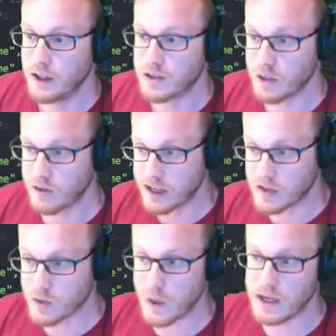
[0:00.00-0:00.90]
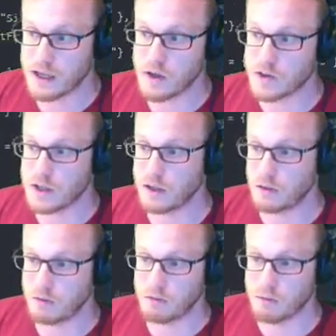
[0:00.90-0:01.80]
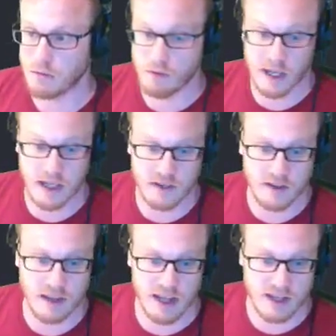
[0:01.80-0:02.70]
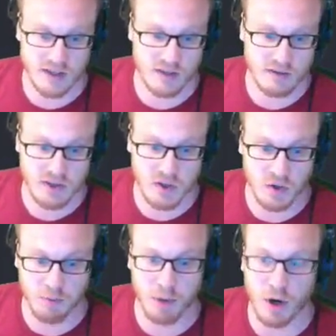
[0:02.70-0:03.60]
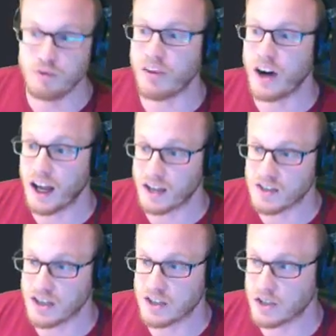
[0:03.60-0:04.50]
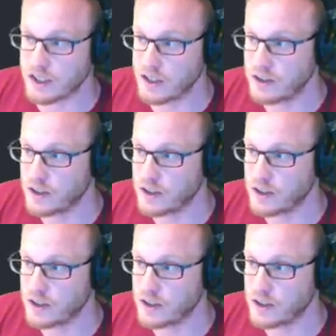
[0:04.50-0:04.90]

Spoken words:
So they tweet using this sort of profile, essentially.